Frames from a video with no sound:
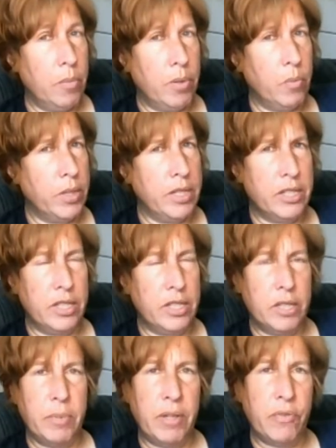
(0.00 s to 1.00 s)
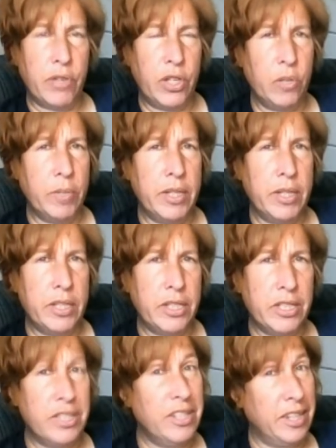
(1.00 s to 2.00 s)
but what does this mean for humans?